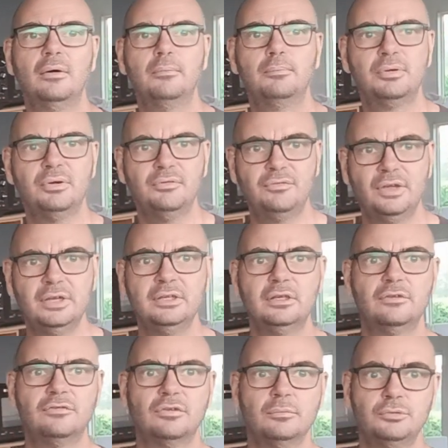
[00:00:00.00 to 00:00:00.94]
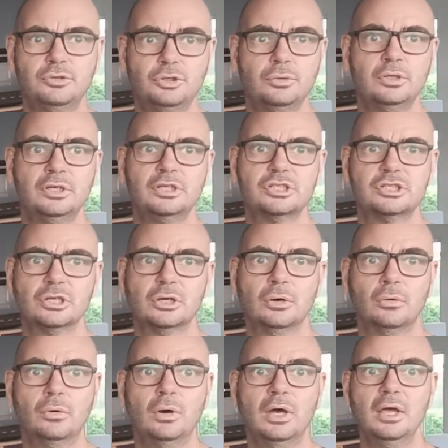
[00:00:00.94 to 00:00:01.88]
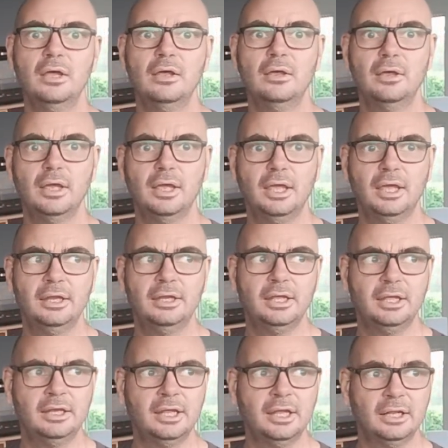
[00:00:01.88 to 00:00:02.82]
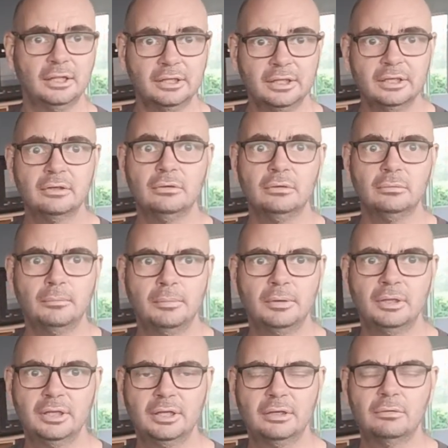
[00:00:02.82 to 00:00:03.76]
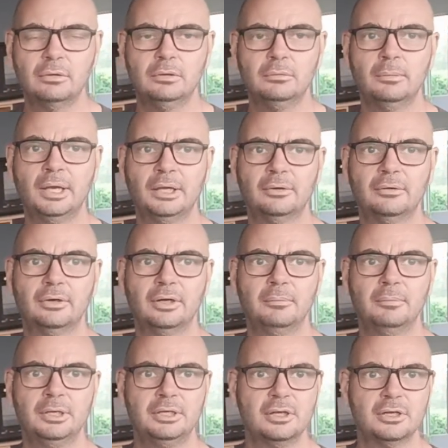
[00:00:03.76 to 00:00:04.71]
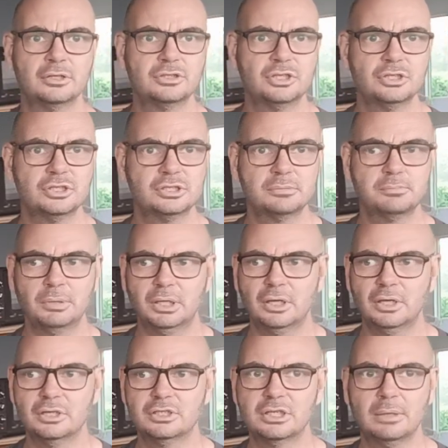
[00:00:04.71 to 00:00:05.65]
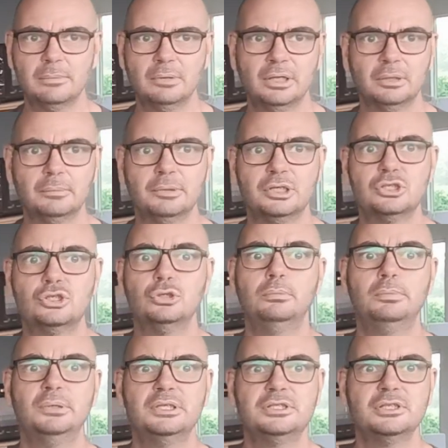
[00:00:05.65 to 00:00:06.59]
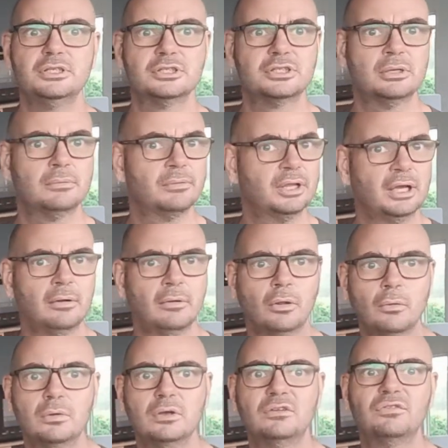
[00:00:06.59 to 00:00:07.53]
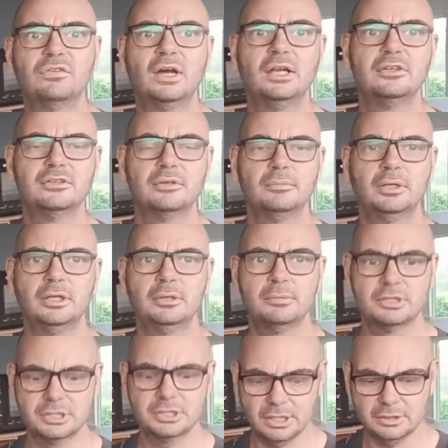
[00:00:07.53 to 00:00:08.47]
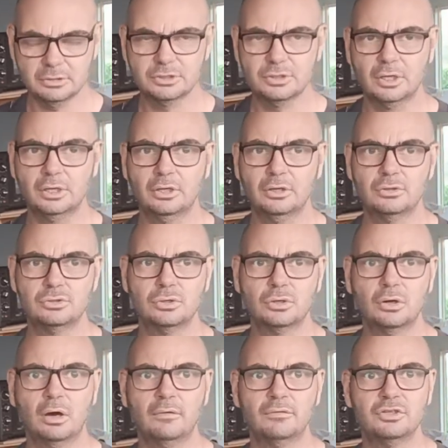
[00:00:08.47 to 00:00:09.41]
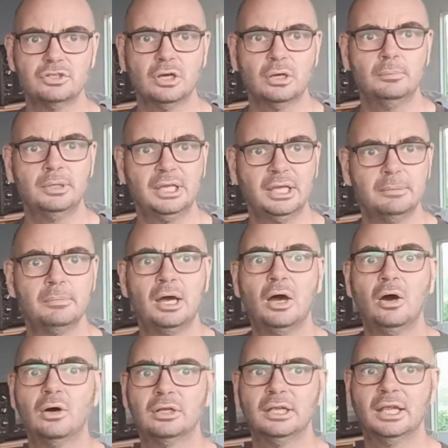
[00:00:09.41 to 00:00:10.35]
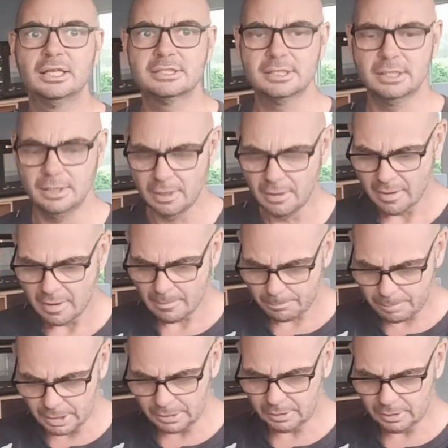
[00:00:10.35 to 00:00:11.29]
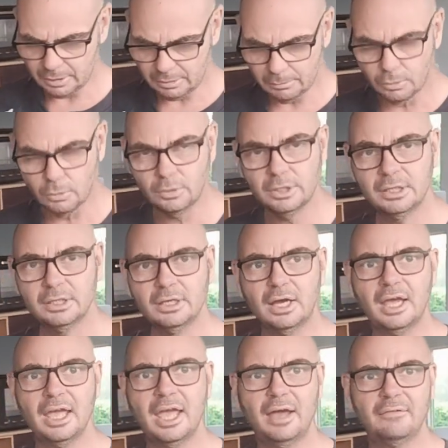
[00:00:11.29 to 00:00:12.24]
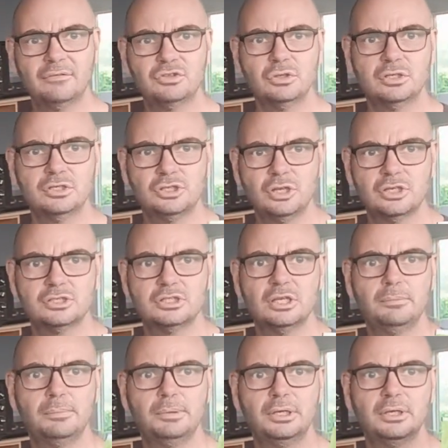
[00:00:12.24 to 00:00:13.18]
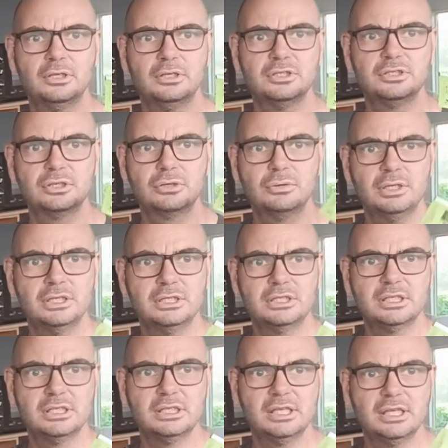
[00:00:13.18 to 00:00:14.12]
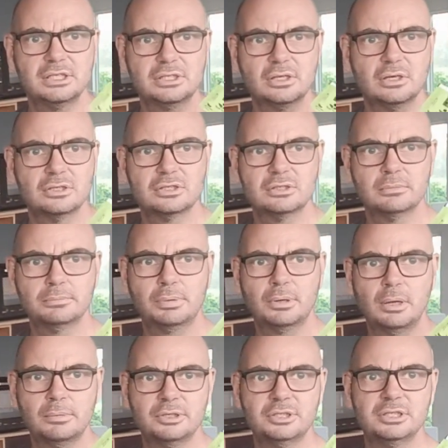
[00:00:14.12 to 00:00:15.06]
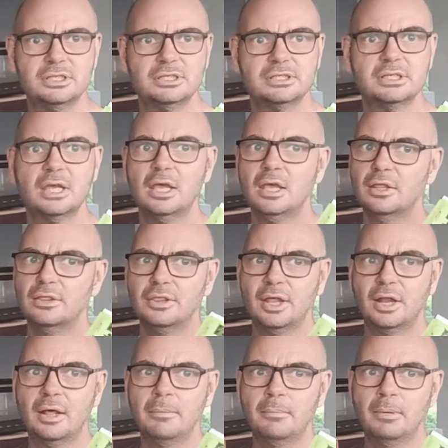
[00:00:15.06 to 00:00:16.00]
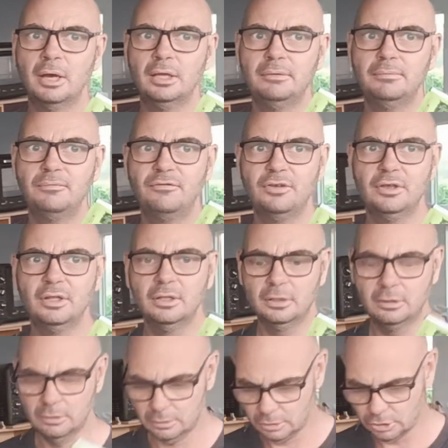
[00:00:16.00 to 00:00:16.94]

prevented from doing so in a literal manner. I mean, not just because I'm a little bit too busy or something. I'll always find something in my schedule so I can go to a coffee shop and get my hot latte. But in the morning I have to adjust it, because green tea has got some properties that I might feel